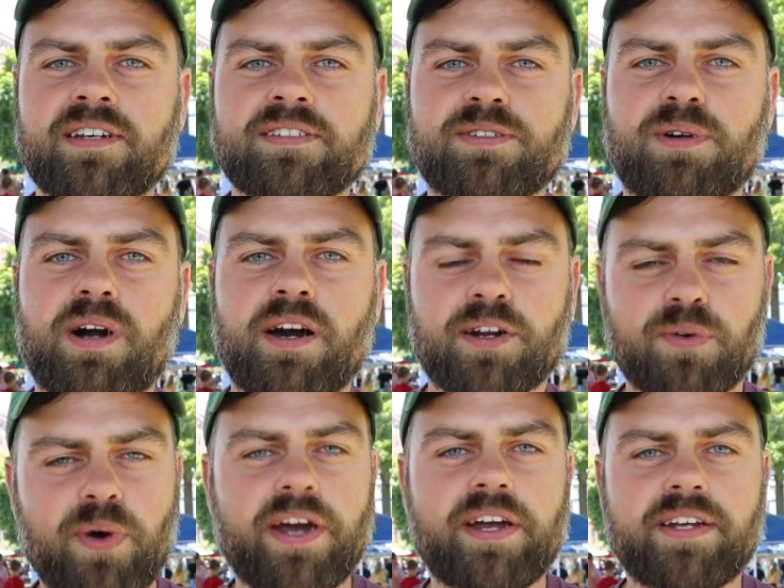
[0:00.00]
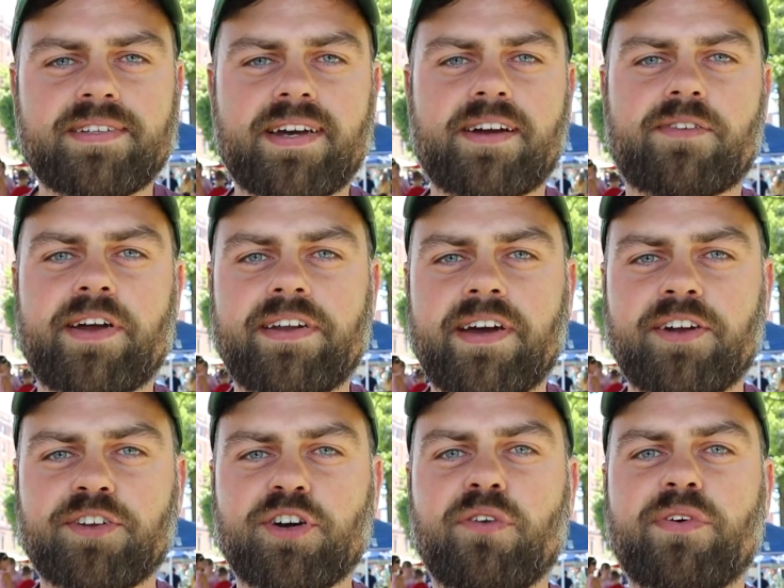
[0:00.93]
So we're on our way down right now
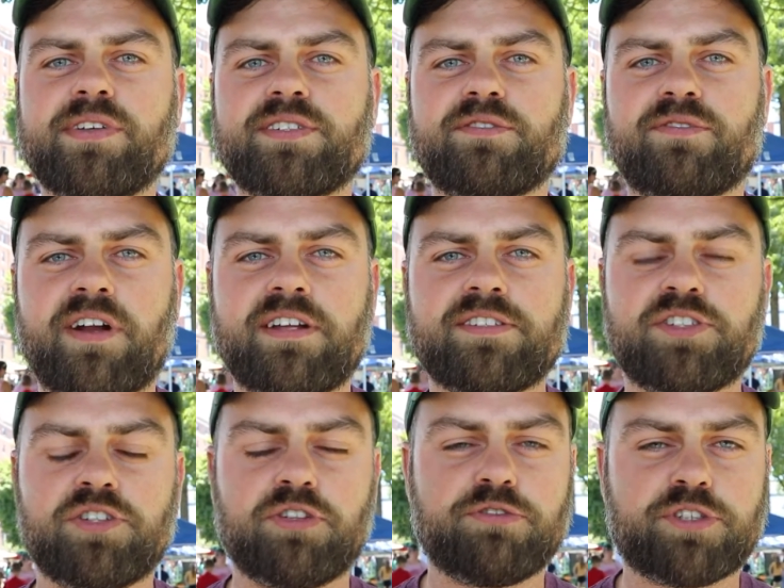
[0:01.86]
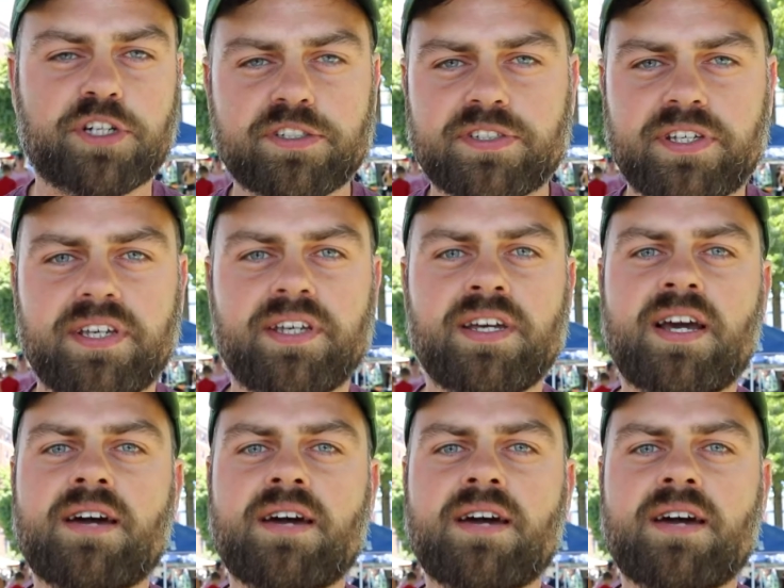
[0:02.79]
to go visit friends in New Jersey.